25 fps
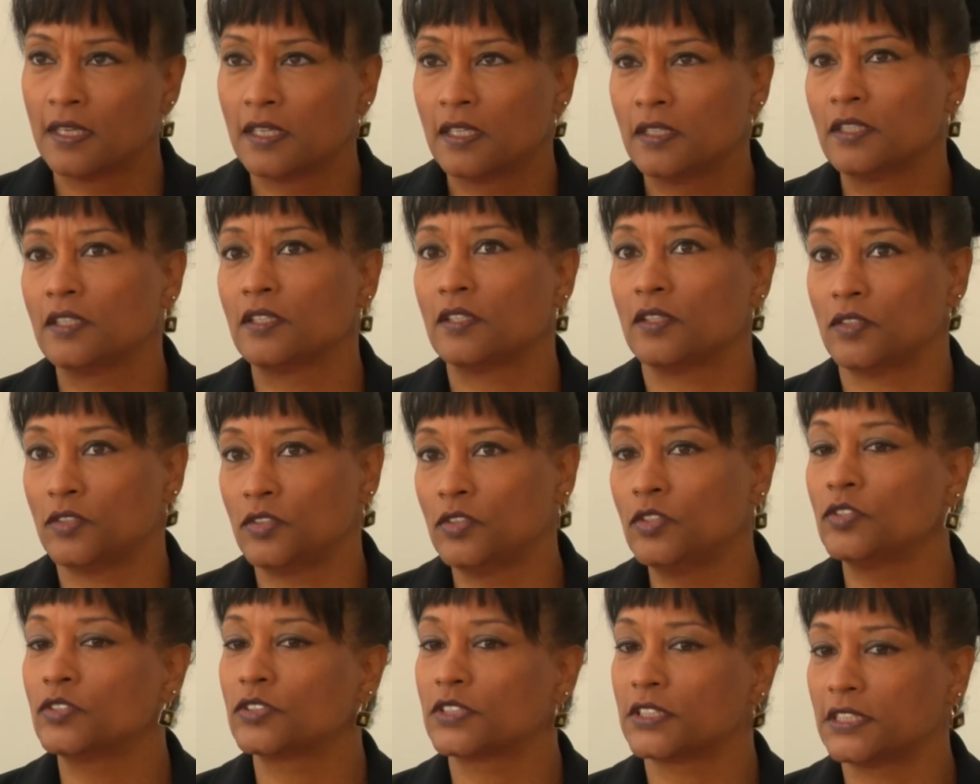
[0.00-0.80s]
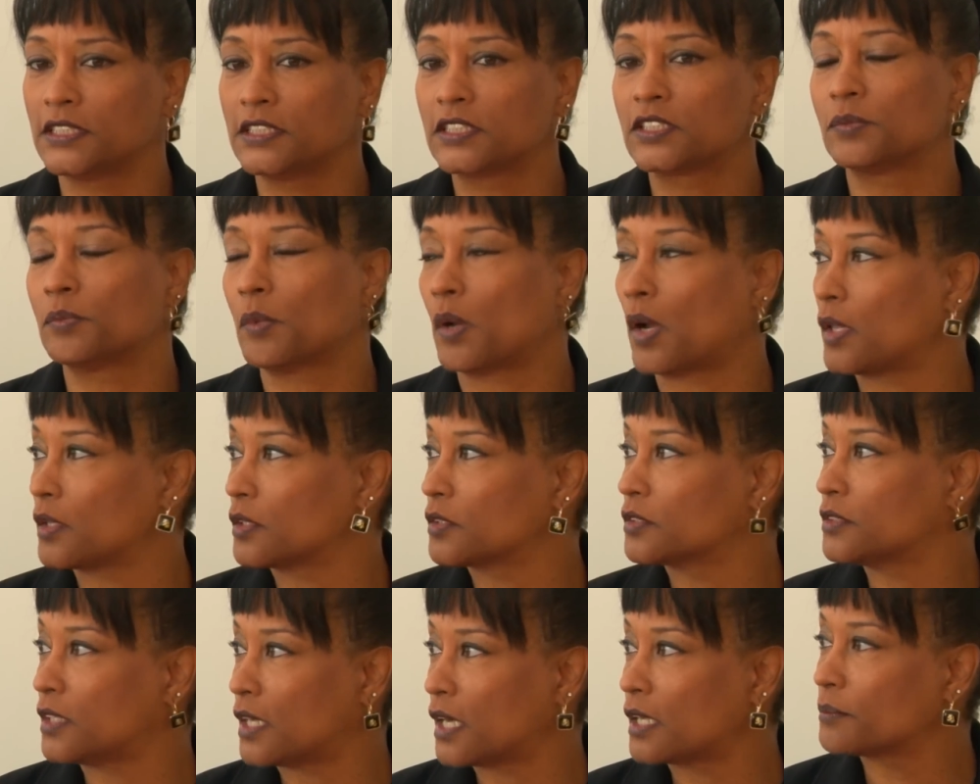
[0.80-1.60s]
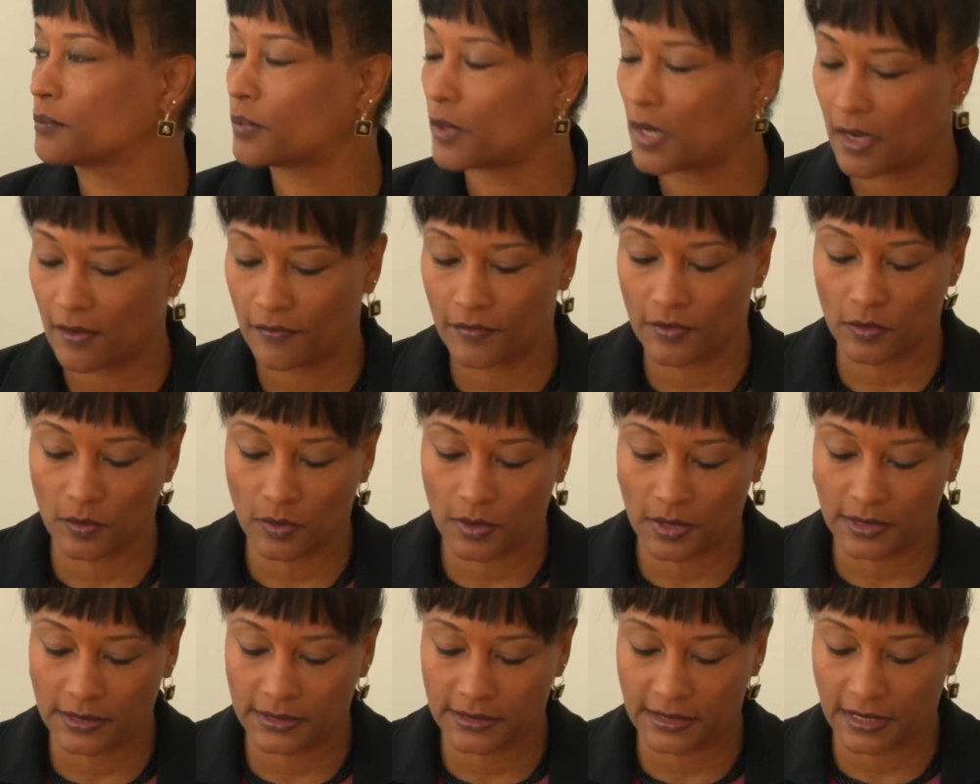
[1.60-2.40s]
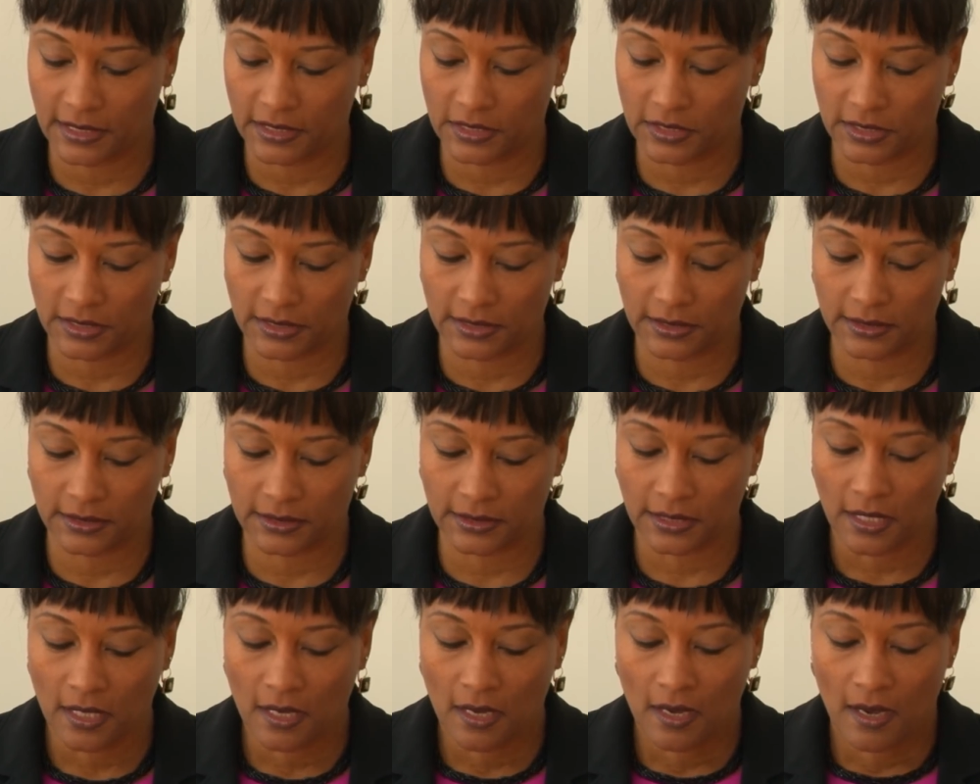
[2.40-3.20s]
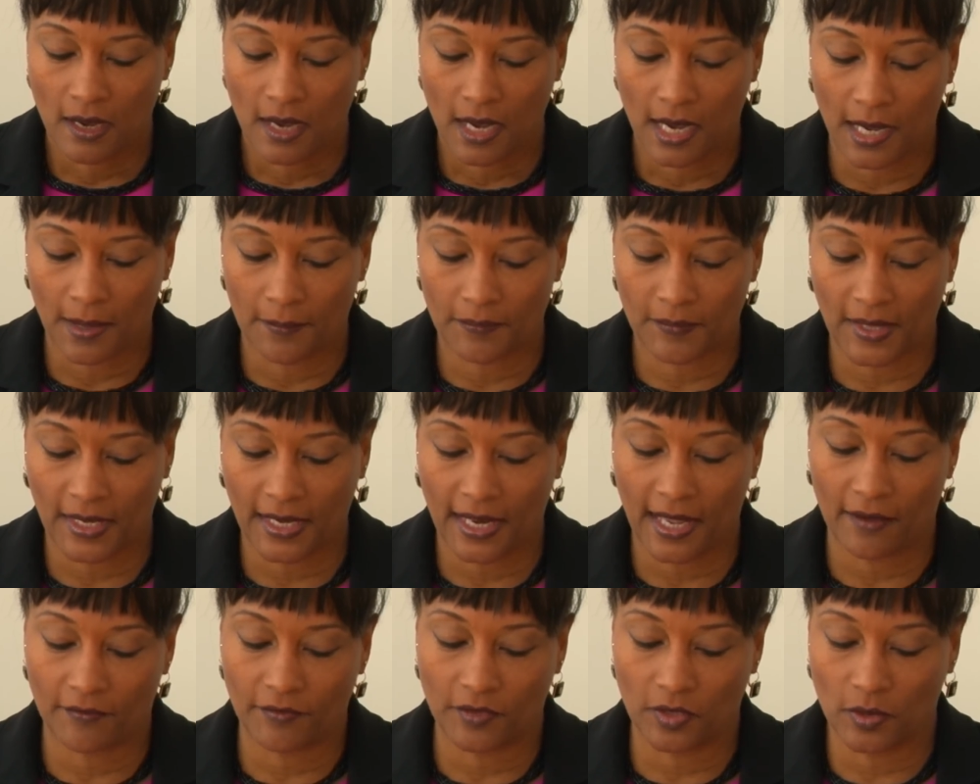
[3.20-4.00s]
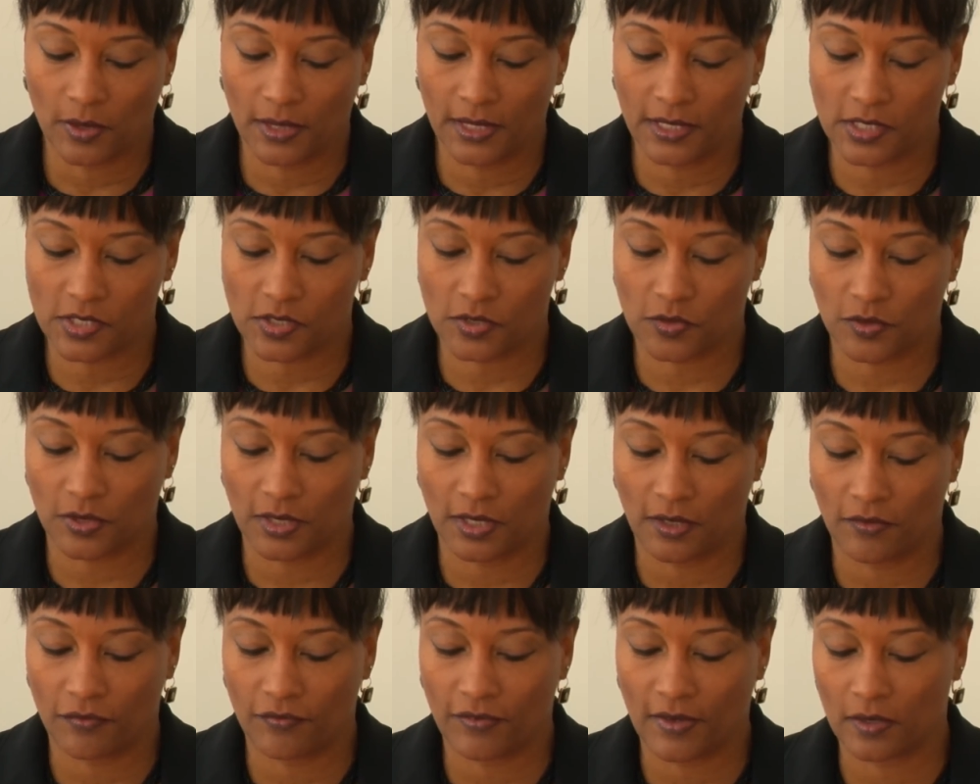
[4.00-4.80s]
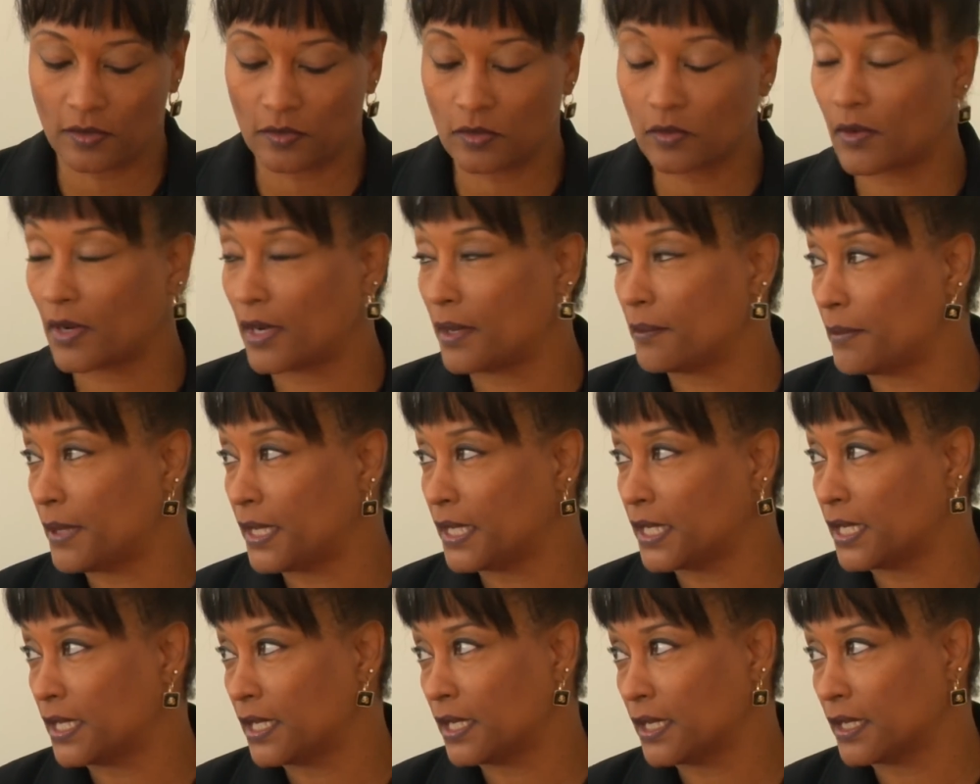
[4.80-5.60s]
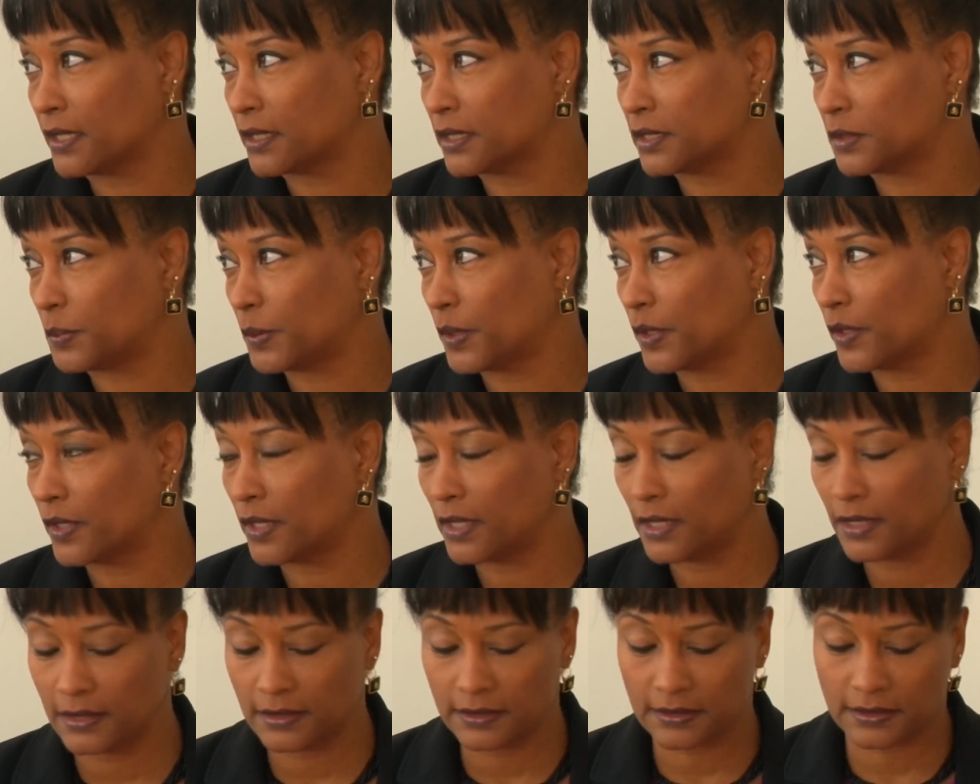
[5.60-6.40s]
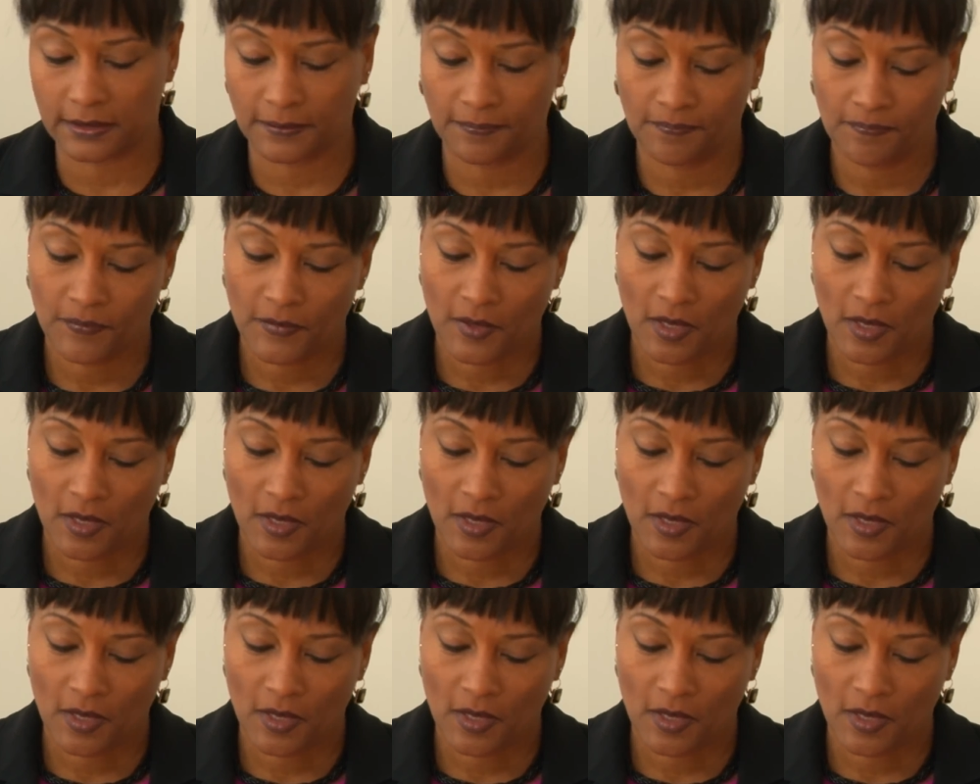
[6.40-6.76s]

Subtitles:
usually smaller nonprofit organizations that have no history of federal grant making experience.